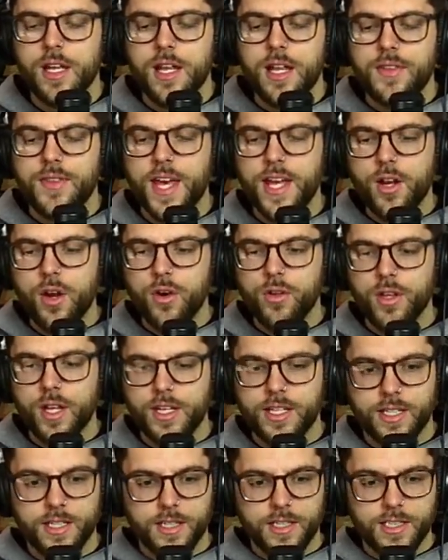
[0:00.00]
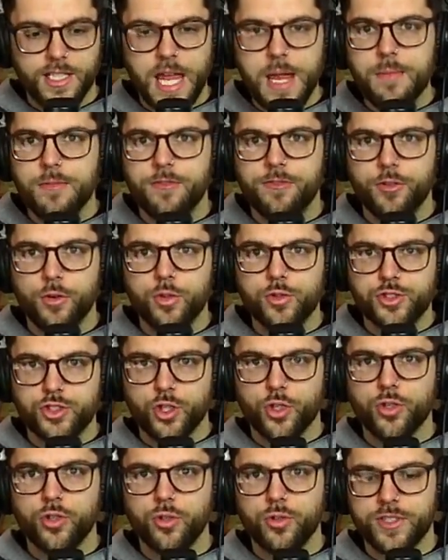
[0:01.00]
that all like came full
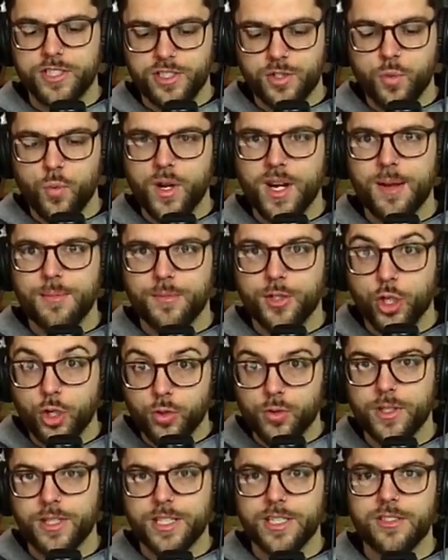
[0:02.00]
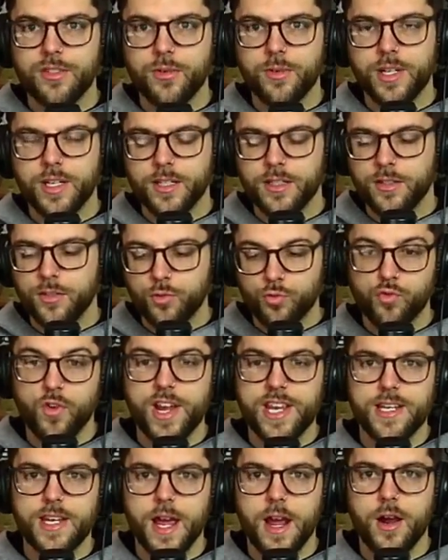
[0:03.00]
circle into what I'm currently doing
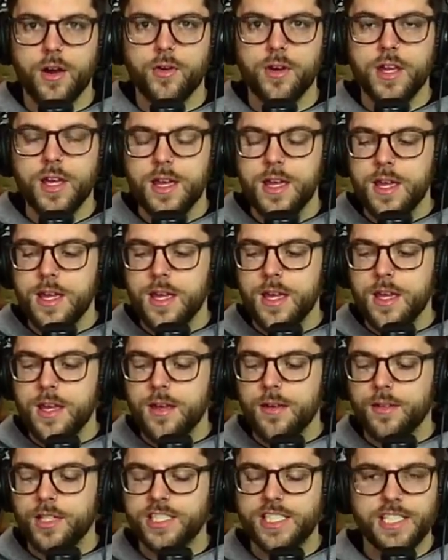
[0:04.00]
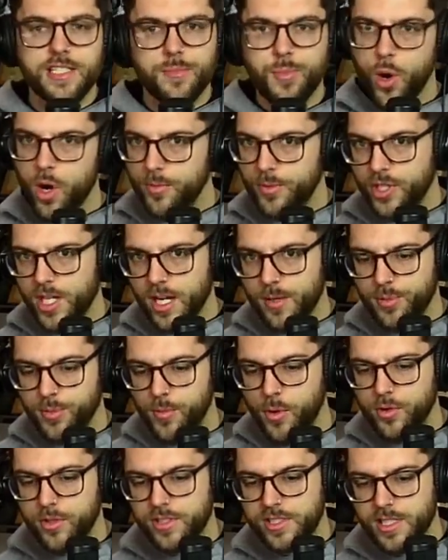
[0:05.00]
right now. Because as a barber, you got to
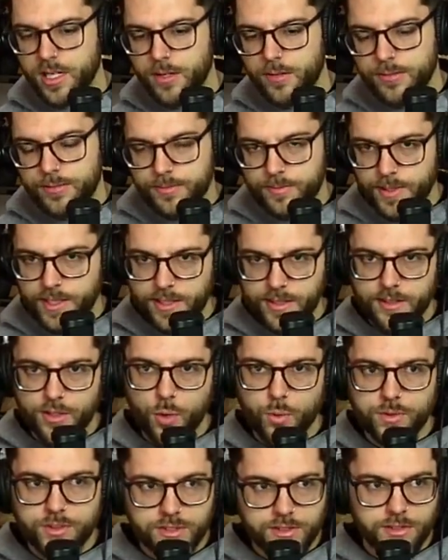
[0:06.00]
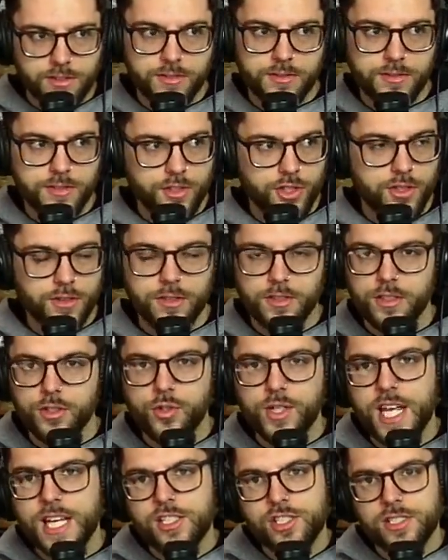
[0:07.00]
promote yourself. Like no one, you
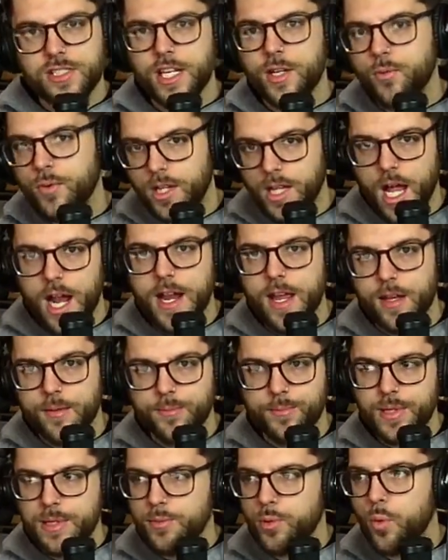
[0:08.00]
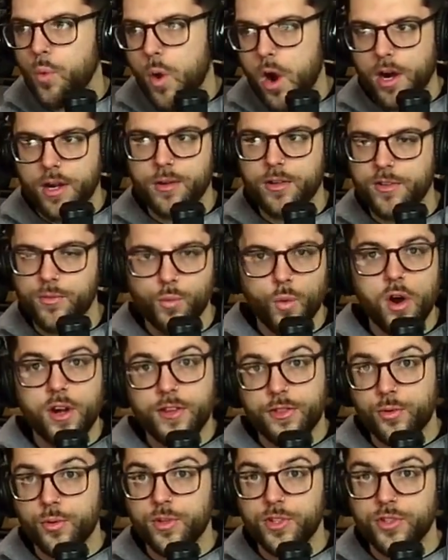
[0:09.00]
can't just like rely on people walking through the